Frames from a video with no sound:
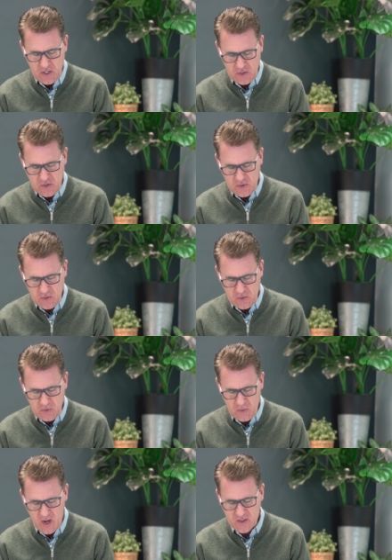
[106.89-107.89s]
You
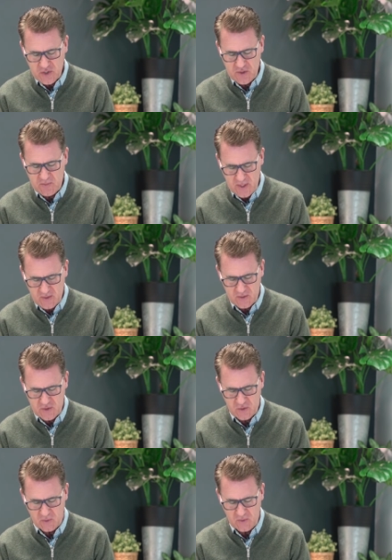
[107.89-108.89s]
who are
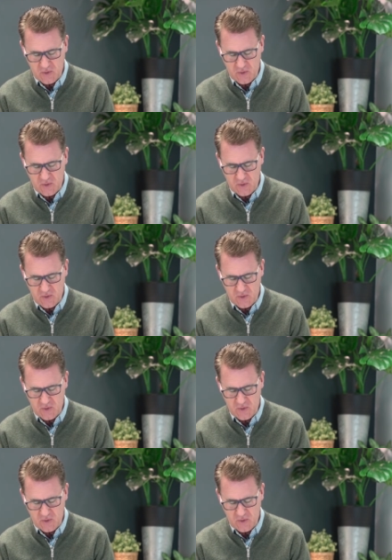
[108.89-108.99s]
spiritual,